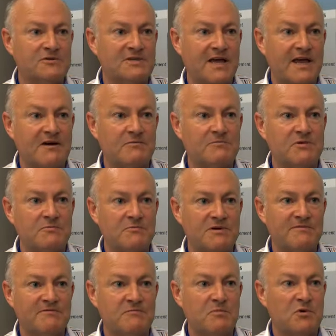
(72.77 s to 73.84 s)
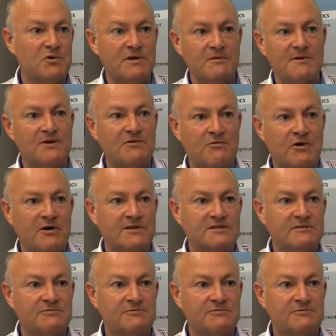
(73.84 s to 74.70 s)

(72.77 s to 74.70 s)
to help them with and point them in the right